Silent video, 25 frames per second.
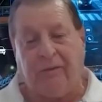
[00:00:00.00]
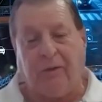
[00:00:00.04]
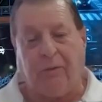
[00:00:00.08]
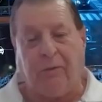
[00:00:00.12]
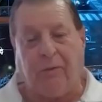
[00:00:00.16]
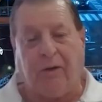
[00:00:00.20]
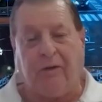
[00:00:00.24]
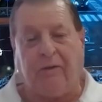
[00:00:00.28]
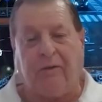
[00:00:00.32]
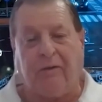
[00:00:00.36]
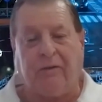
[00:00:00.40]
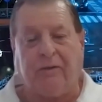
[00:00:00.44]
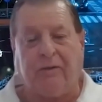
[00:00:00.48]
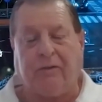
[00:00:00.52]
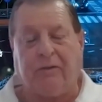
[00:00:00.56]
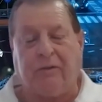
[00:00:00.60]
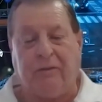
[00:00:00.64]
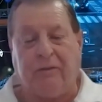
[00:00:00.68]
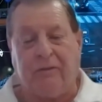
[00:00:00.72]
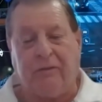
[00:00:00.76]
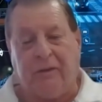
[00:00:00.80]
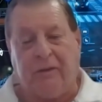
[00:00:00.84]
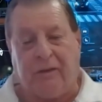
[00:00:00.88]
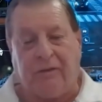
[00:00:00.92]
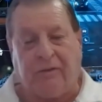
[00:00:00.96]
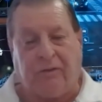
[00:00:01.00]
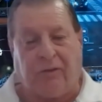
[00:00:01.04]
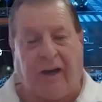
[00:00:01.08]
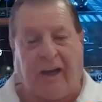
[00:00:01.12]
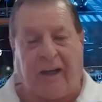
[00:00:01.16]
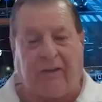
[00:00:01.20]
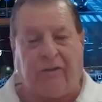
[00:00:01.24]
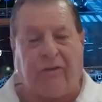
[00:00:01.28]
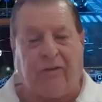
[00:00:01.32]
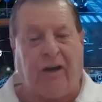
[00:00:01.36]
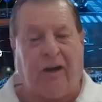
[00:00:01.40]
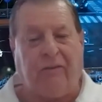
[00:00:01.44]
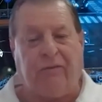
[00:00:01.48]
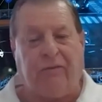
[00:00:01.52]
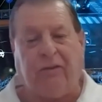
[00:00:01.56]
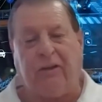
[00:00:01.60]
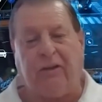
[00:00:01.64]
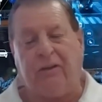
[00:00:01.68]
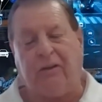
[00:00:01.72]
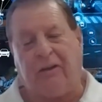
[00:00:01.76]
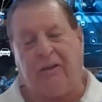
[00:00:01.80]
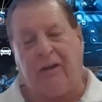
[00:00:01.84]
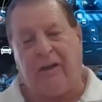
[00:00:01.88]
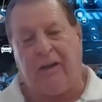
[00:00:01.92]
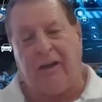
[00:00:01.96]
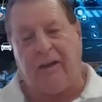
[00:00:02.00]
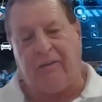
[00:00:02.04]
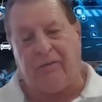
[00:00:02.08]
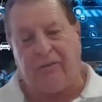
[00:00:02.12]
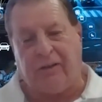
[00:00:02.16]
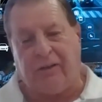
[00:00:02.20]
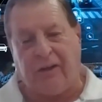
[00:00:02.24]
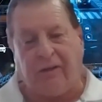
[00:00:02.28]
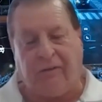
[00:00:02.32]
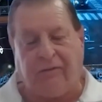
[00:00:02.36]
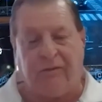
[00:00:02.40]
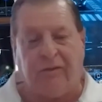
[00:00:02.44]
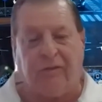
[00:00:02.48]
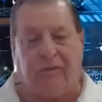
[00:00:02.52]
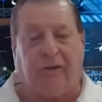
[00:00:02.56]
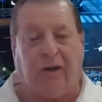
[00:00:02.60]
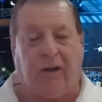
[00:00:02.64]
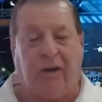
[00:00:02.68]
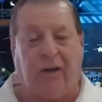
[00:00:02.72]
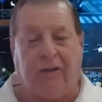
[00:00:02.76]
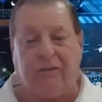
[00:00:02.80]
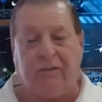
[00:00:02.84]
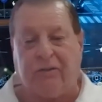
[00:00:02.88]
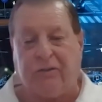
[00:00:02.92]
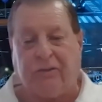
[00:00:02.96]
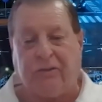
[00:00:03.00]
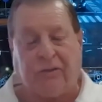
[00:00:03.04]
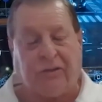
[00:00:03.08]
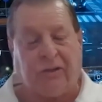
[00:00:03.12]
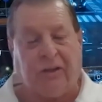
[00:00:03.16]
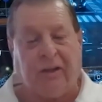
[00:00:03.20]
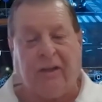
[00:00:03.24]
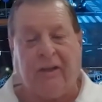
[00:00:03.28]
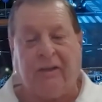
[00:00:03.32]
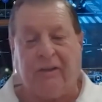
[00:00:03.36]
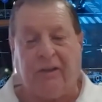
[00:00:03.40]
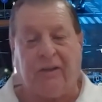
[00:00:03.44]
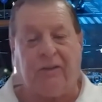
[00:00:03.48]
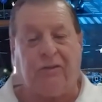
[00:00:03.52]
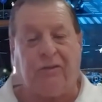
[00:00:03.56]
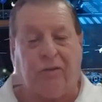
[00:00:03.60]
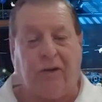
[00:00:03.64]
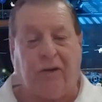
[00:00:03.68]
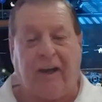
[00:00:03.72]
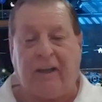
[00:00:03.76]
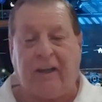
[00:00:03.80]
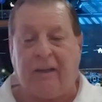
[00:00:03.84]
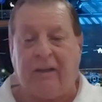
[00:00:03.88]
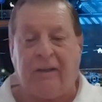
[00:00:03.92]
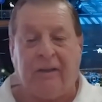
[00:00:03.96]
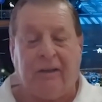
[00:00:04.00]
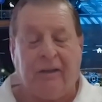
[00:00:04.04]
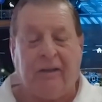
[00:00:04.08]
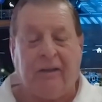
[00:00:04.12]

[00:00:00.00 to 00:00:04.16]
you want to track traffic, you're going to have devices that track